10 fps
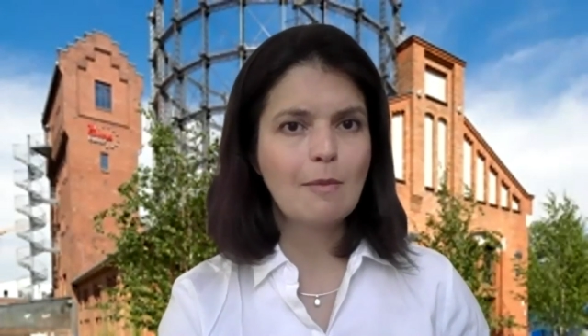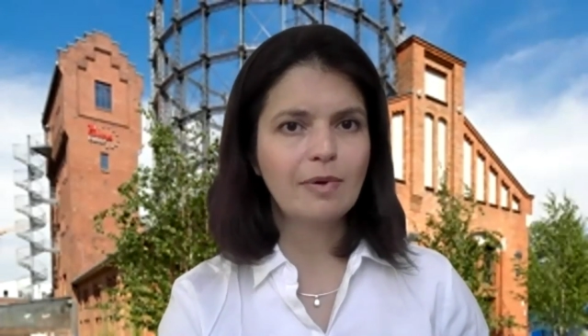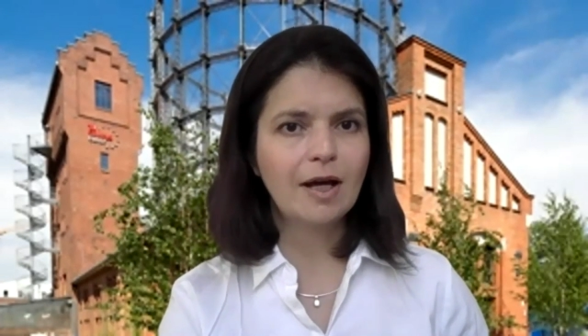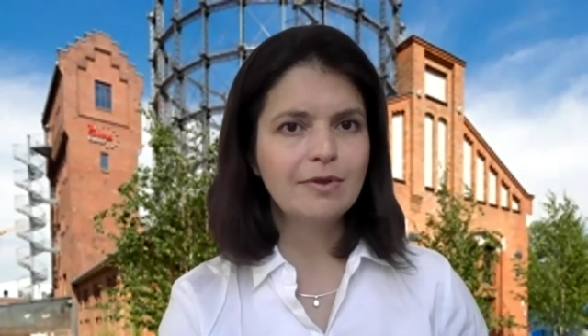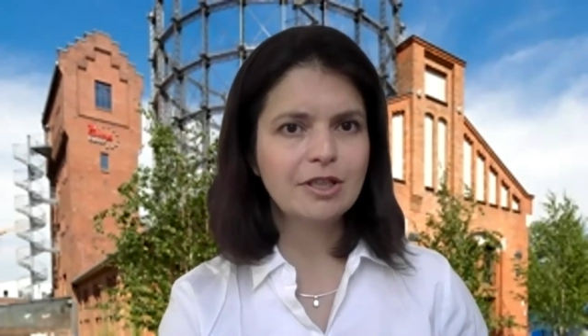
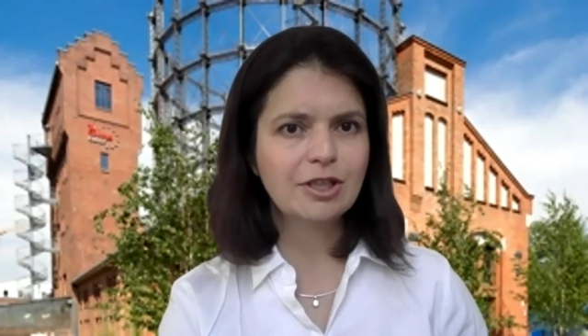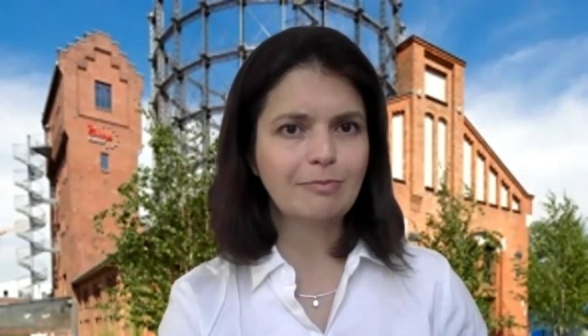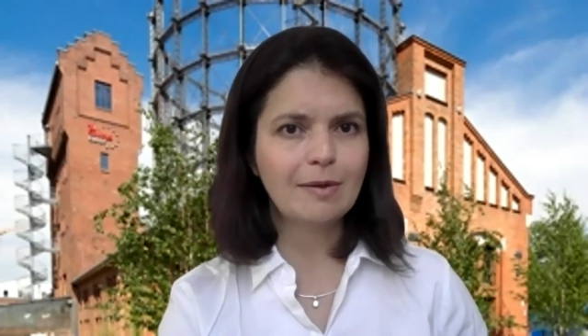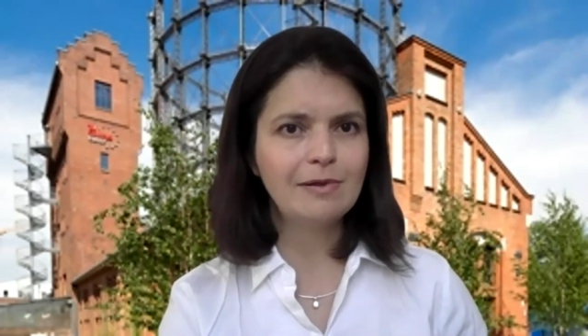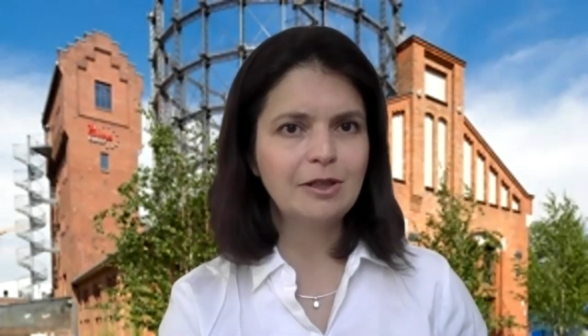
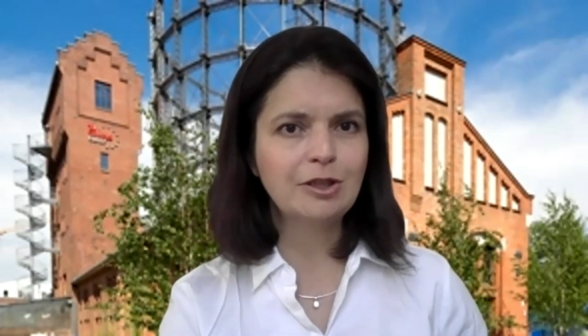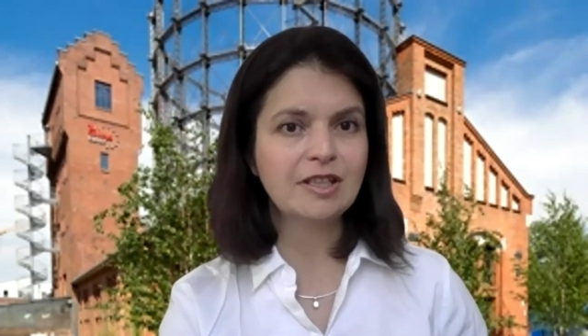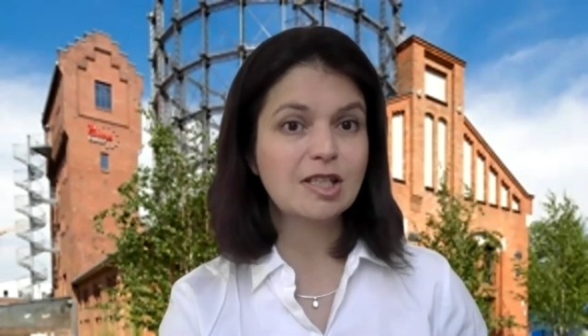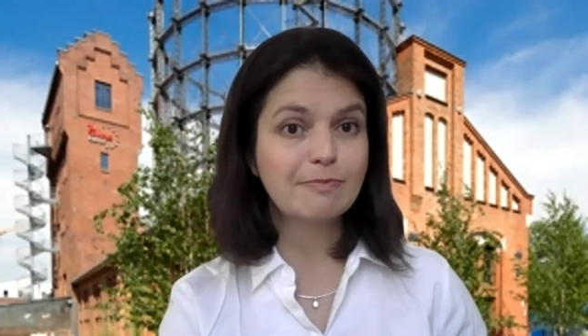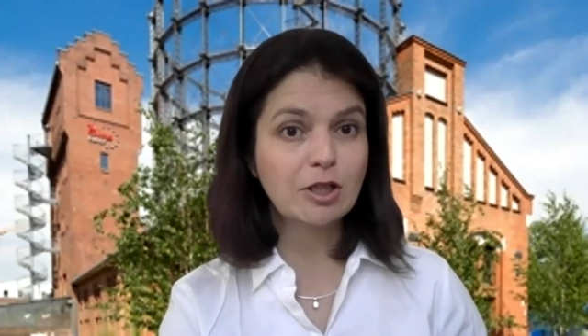published
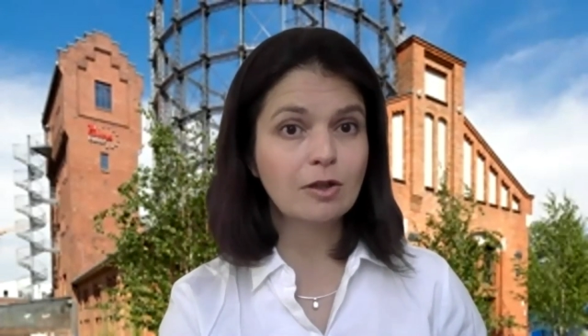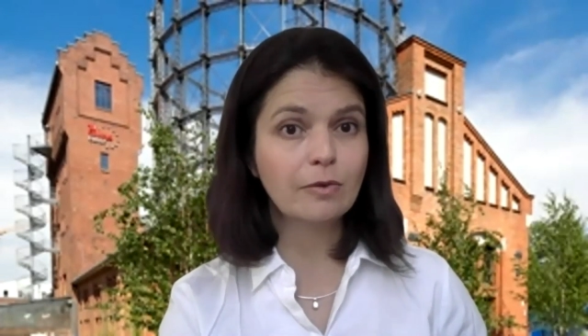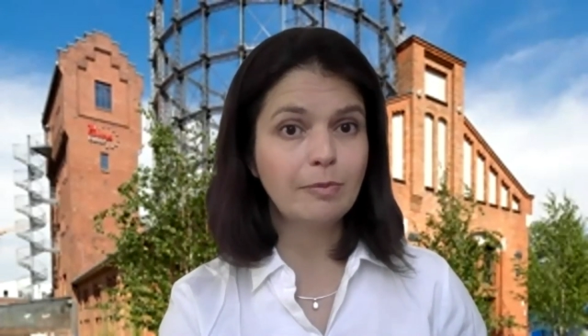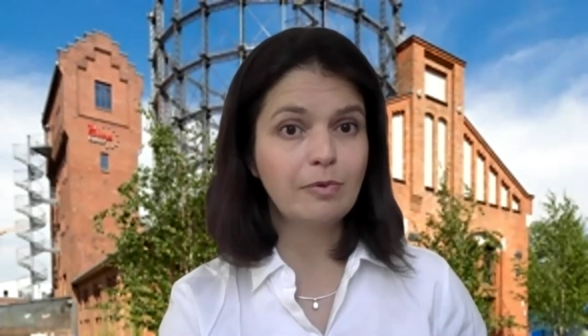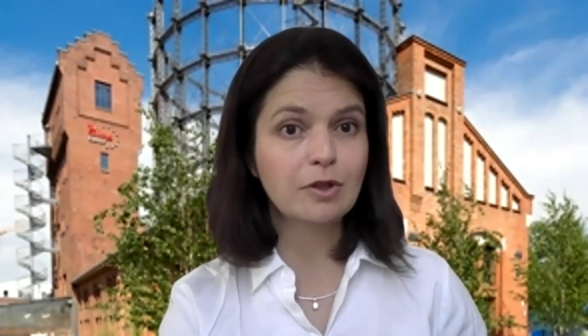a special
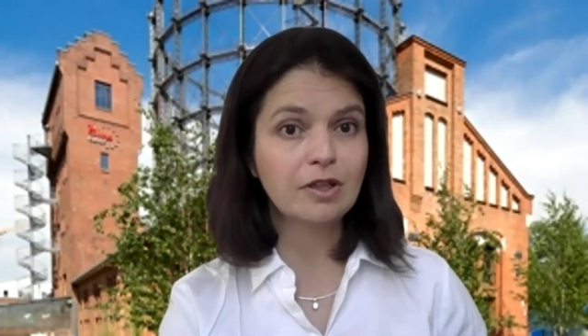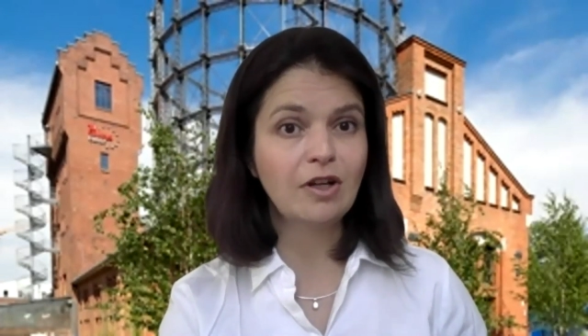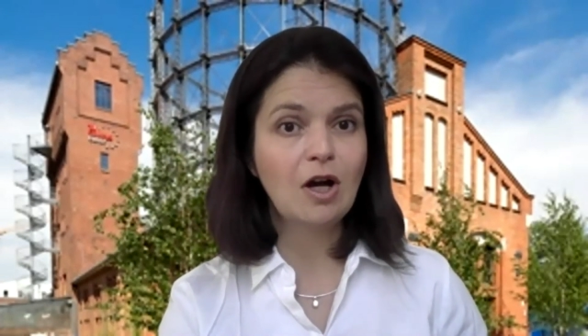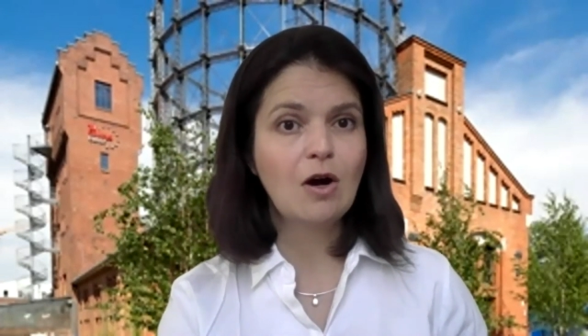report